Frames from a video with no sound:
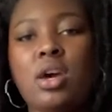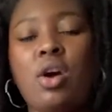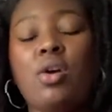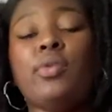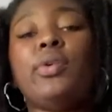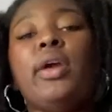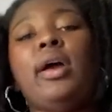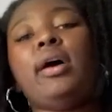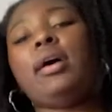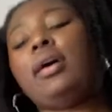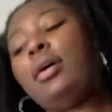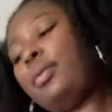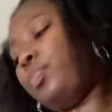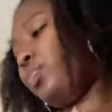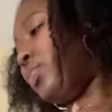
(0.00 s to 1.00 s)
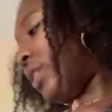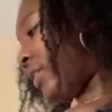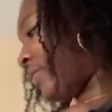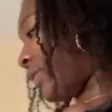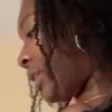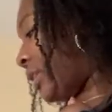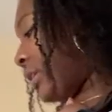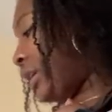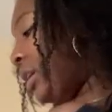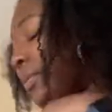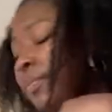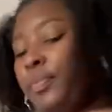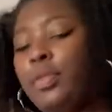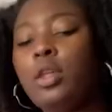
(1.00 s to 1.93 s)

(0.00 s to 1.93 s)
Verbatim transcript: Oh, yeah, definitely.